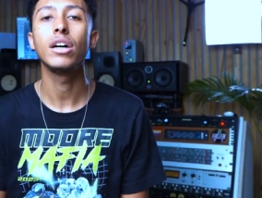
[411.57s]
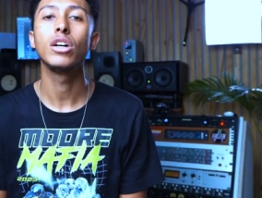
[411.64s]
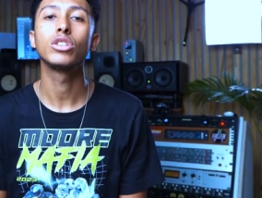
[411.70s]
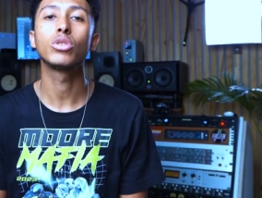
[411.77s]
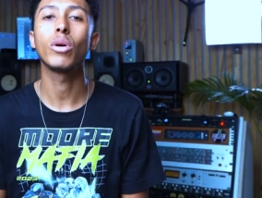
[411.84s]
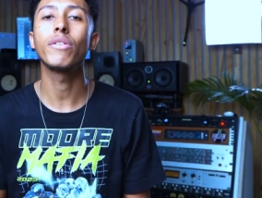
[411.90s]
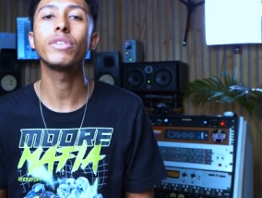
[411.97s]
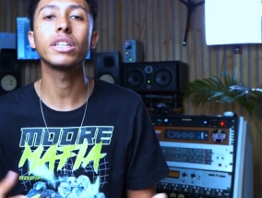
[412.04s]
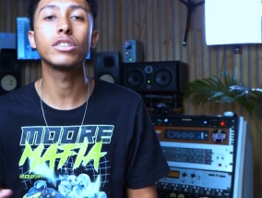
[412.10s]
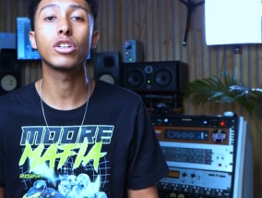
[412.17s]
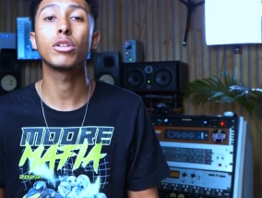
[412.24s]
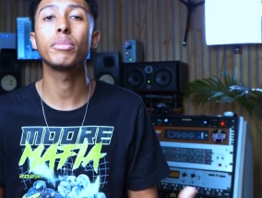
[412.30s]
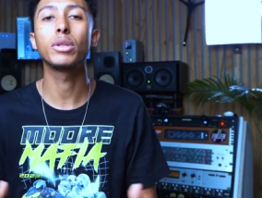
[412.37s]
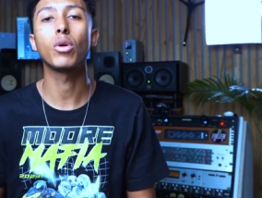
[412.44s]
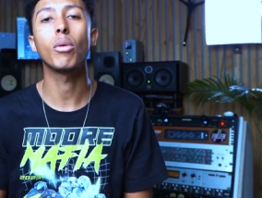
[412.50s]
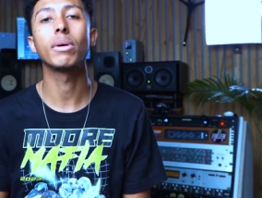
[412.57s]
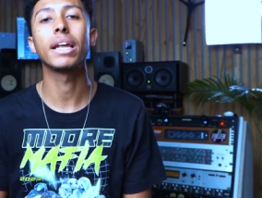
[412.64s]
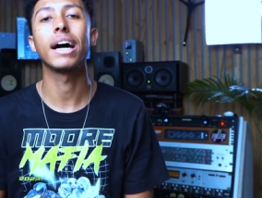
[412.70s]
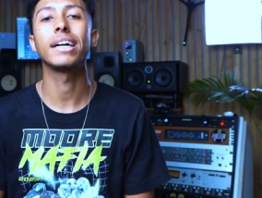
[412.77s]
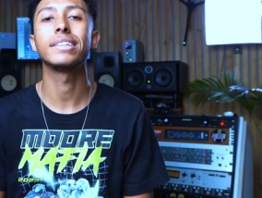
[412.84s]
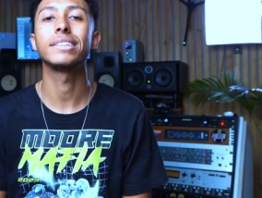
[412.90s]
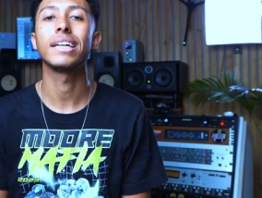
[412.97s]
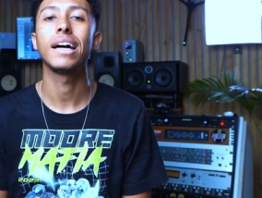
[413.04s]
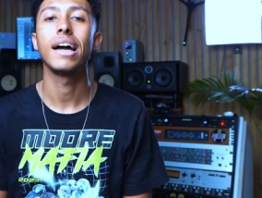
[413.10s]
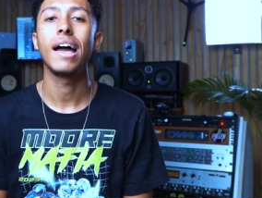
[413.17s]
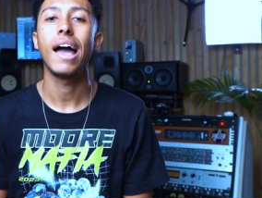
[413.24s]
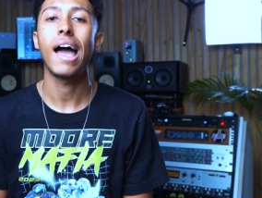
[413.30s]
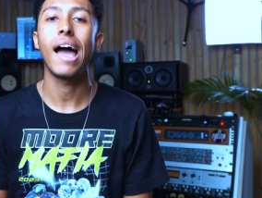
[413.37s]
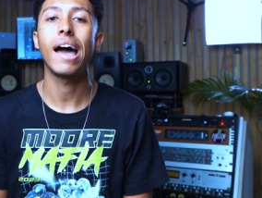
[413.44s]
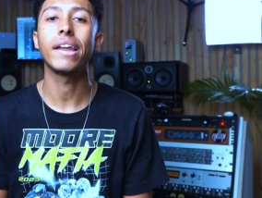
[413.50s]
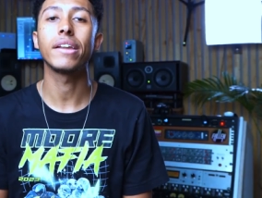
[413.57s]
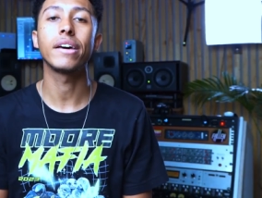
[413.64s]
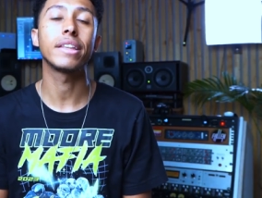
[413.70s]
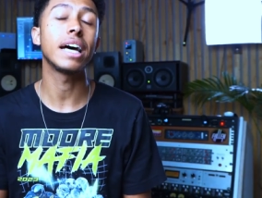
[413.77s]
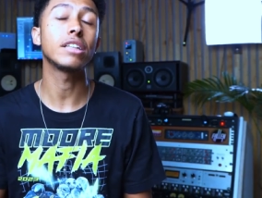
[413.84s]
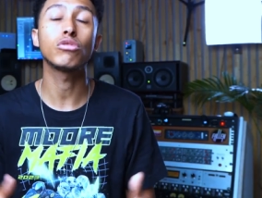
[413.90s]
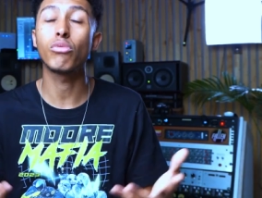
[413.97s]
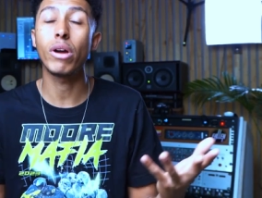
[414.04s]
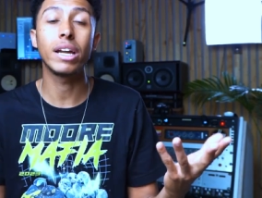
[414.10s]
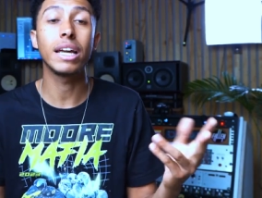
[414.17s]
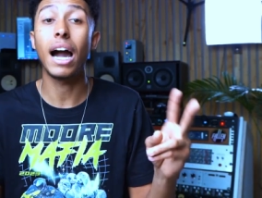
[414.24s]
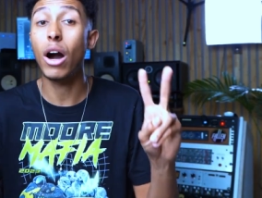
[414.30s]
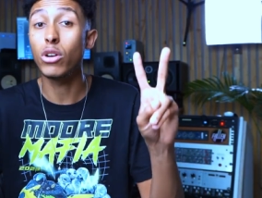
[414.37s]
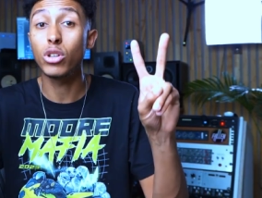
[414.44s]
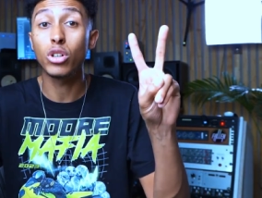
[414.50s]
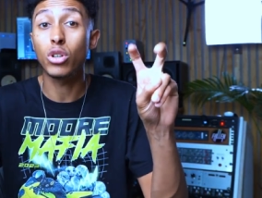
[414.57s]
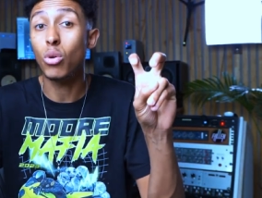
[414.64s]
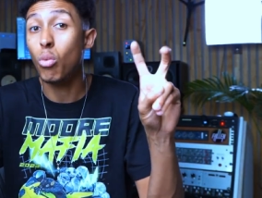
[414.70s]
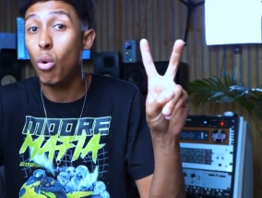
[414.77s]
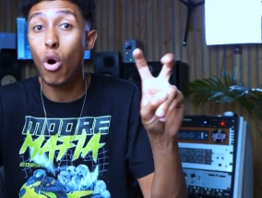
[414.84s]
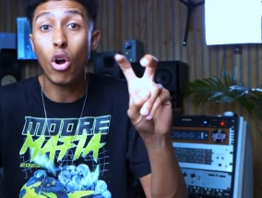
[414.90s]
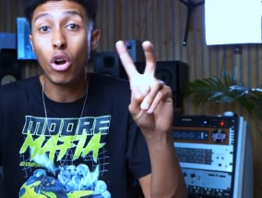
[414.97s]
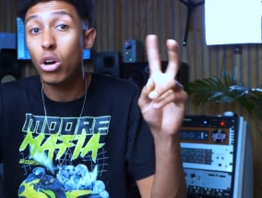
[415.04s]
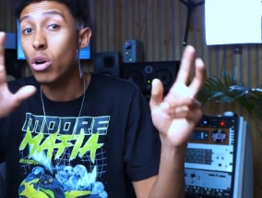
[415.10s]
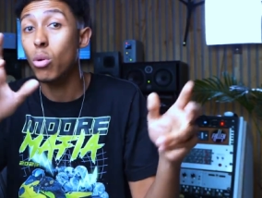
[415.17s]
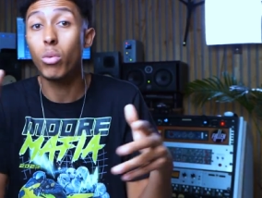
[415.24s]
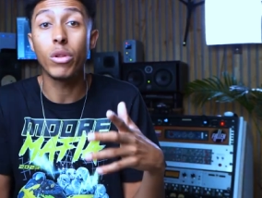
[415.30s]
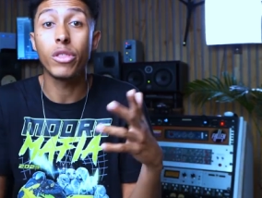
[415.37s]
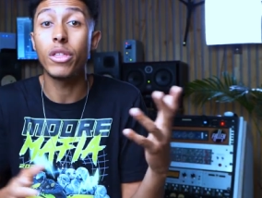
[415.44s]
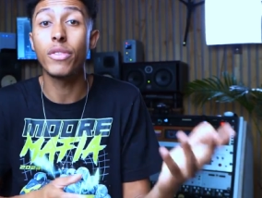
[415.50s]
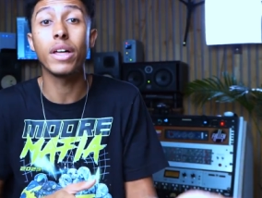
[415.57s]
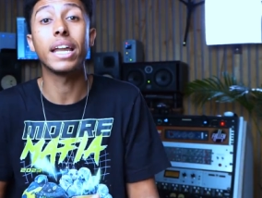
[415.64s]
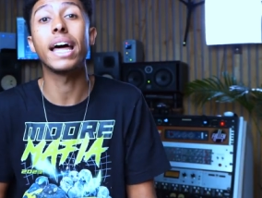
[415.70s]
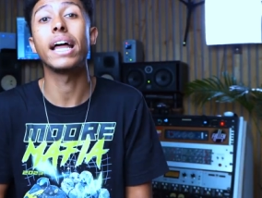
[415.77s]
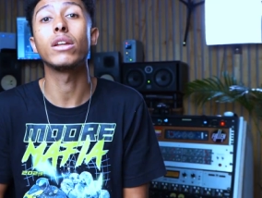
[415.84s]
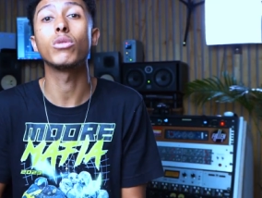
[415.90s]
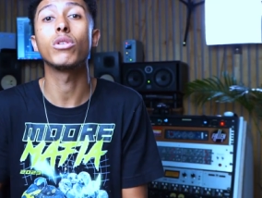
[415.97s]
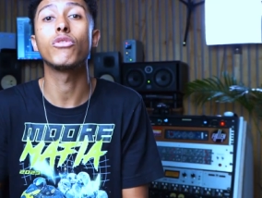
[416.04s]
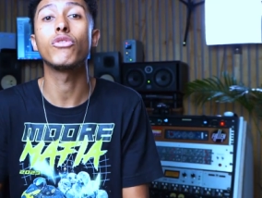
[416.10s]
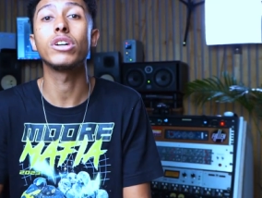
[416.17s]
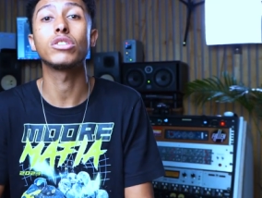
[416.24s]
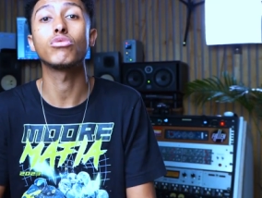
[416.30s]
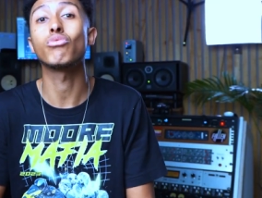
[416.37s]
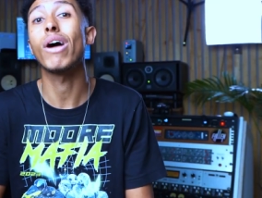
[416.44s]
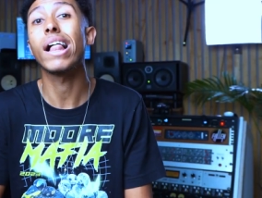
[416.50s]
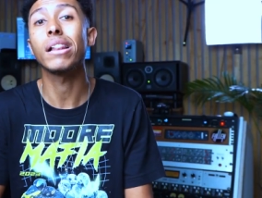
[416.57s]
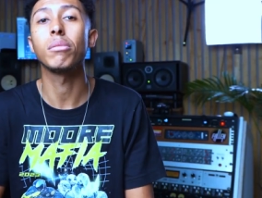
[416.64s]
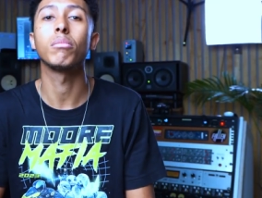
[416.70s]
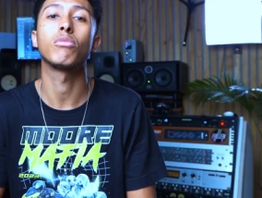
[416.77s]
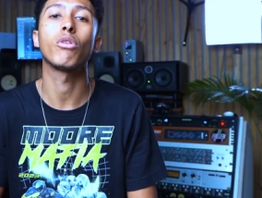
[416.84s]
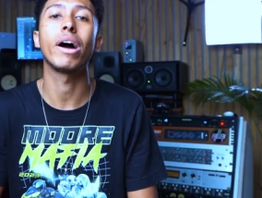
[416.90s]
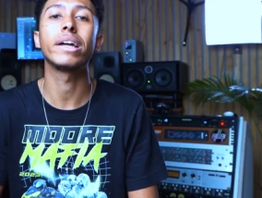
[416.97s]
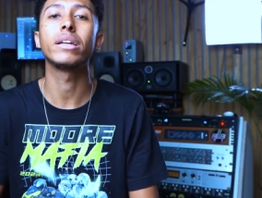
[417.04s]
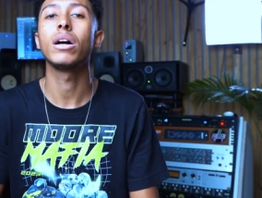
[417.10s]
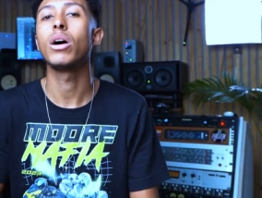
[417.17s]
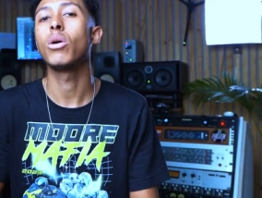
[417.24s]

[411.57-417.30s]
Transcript: So everything's going to be normalized, and that's really how you're going to work within that LUFS realm, right?